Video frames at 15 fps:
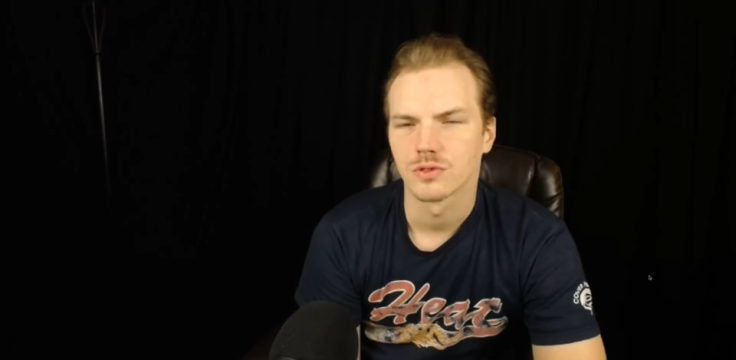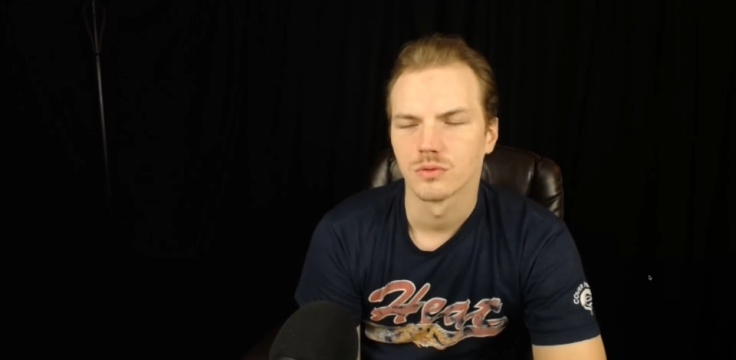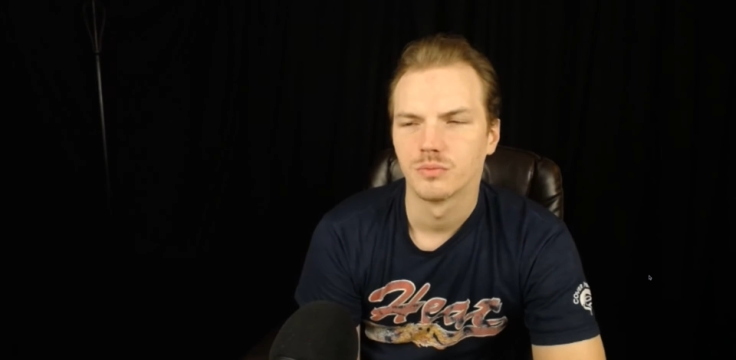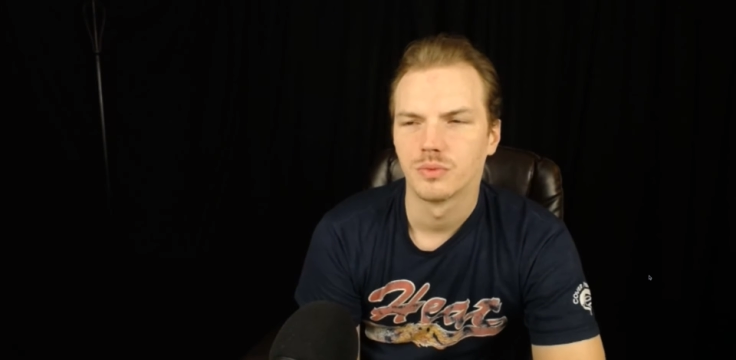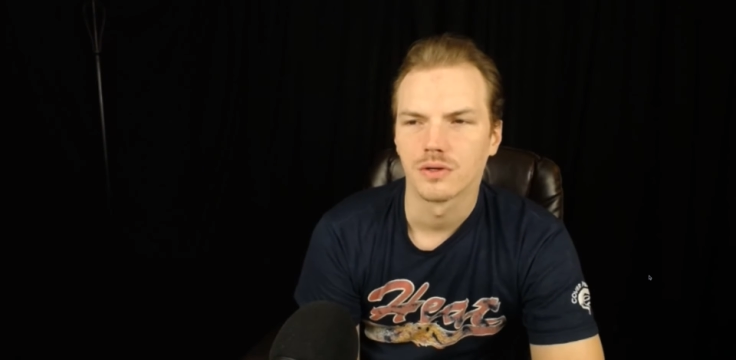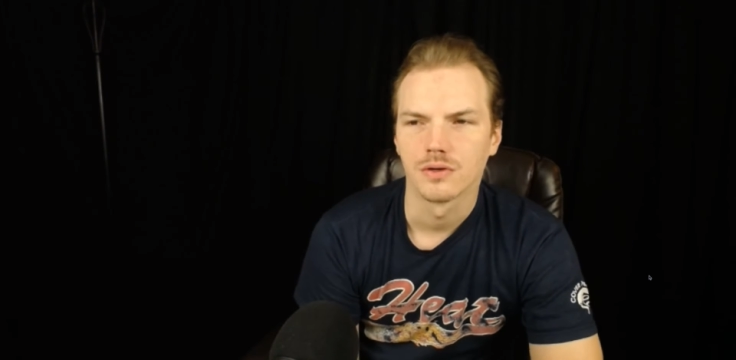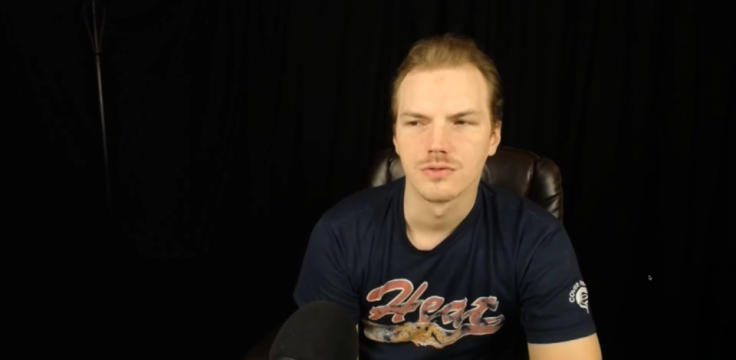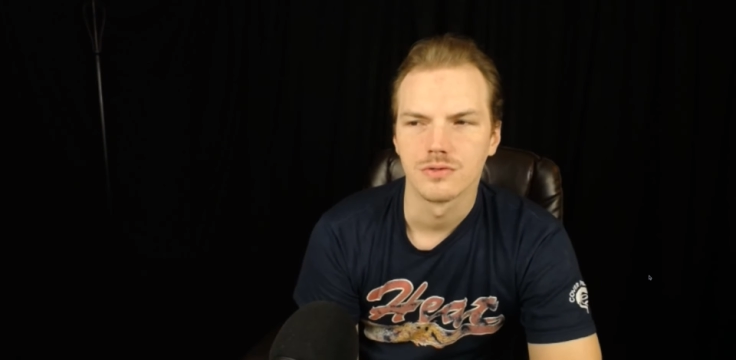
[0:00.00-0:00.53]
or
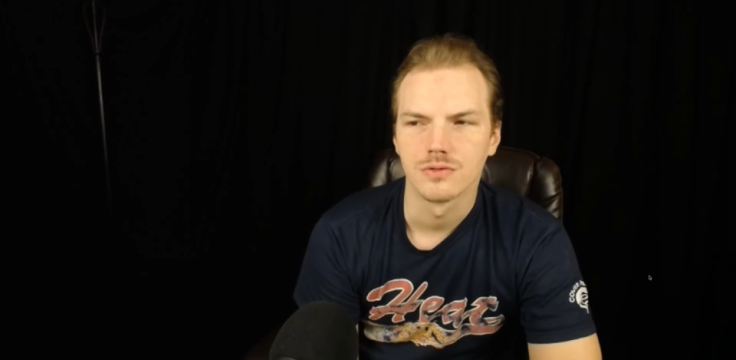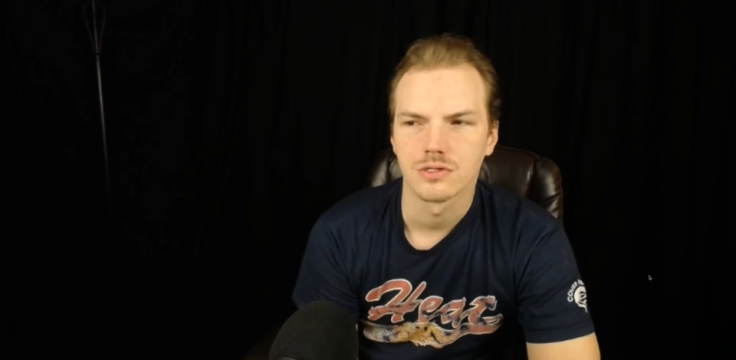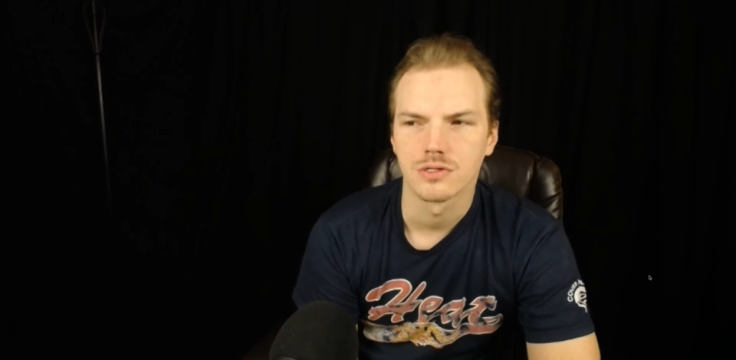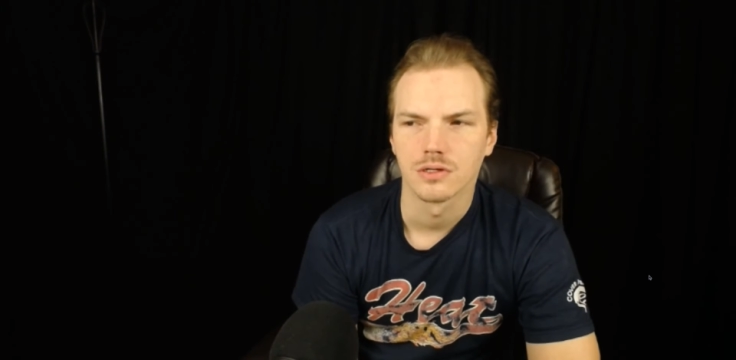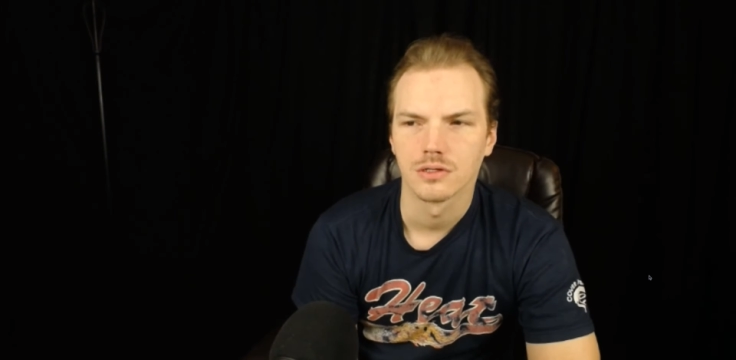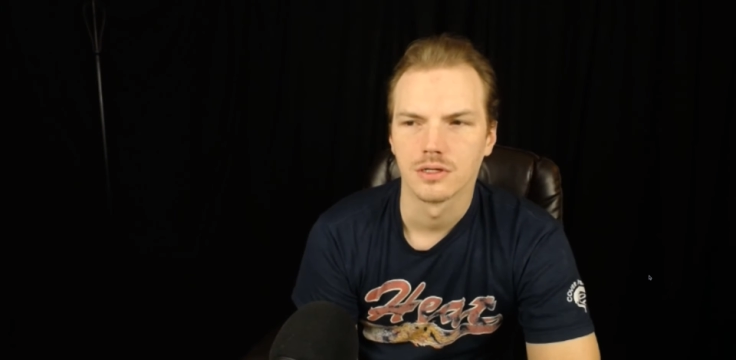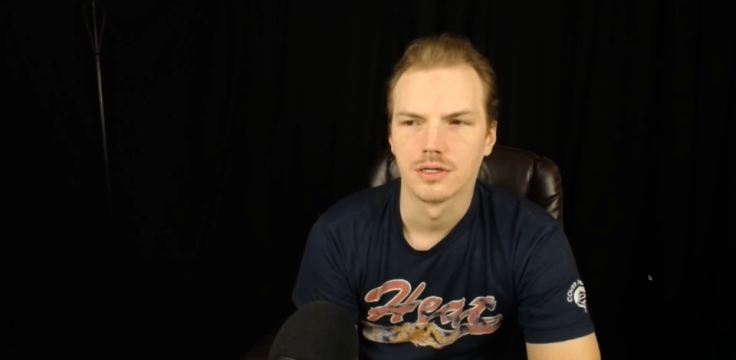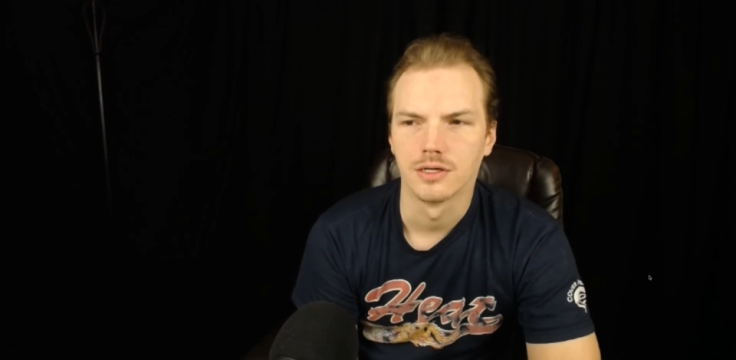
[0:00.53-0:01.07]
post
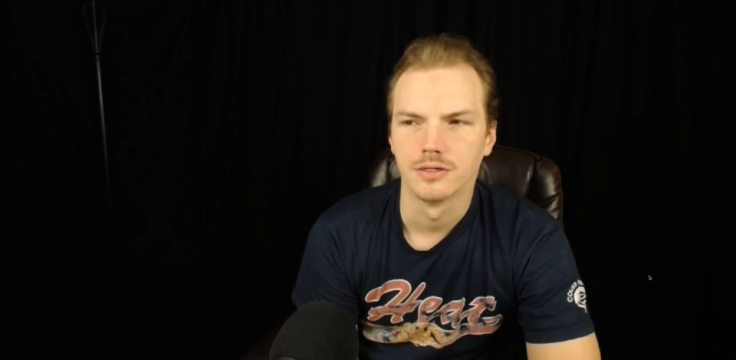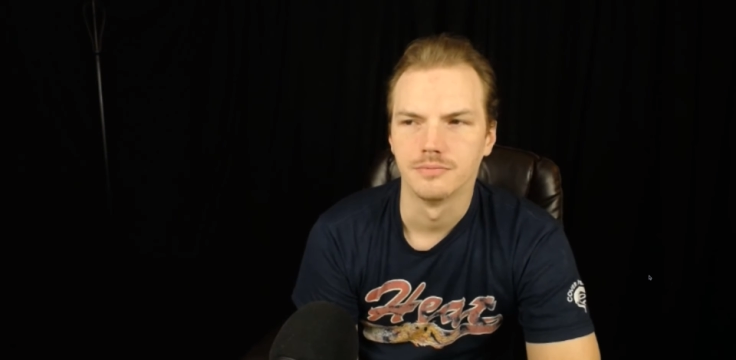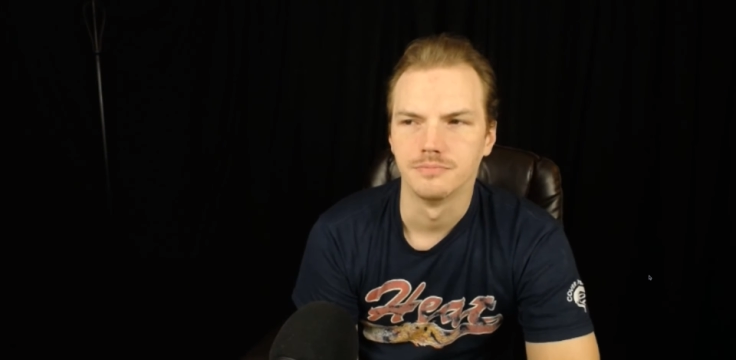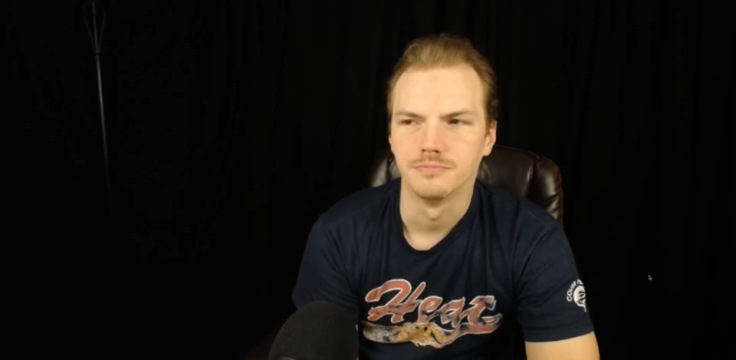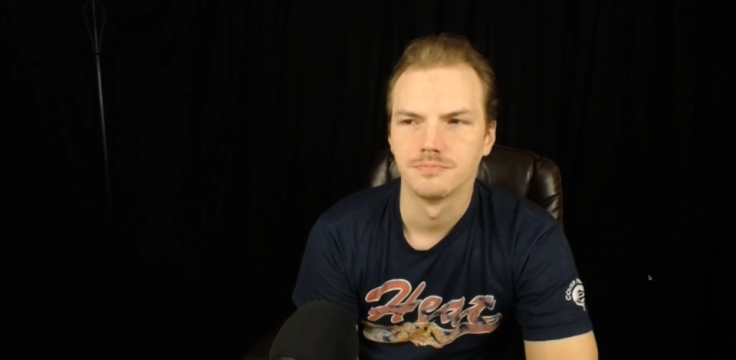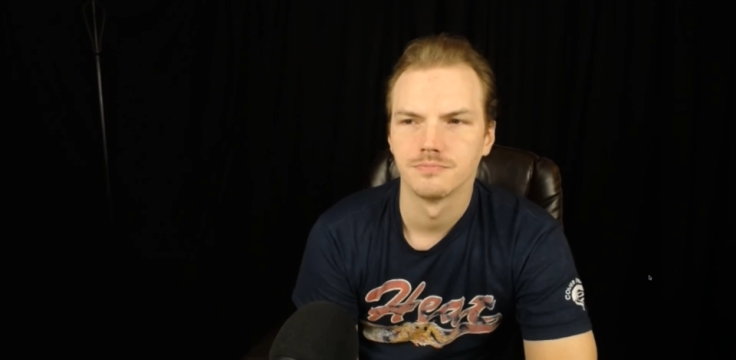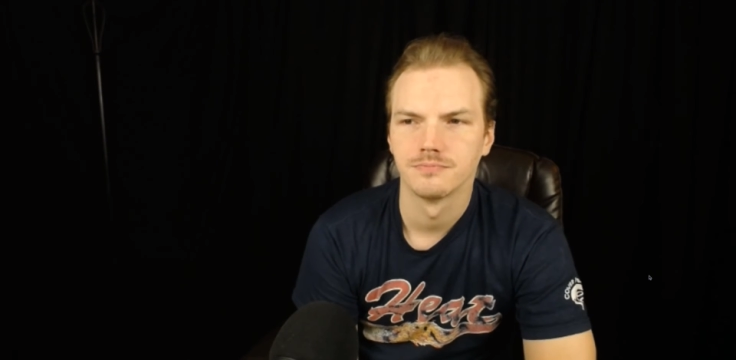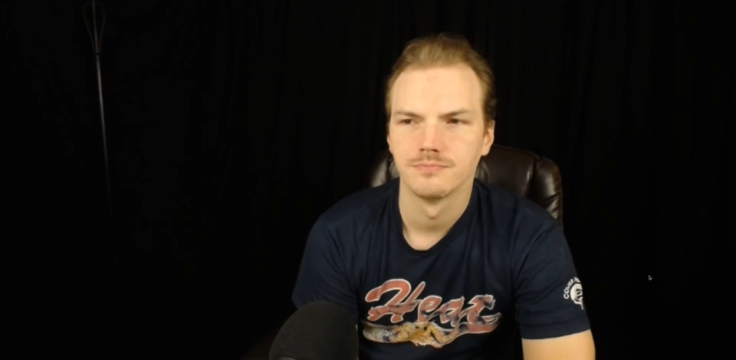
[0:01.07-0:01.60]

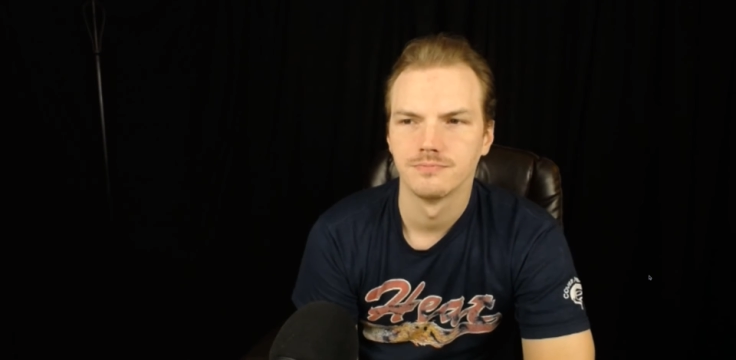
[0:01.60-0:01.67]
in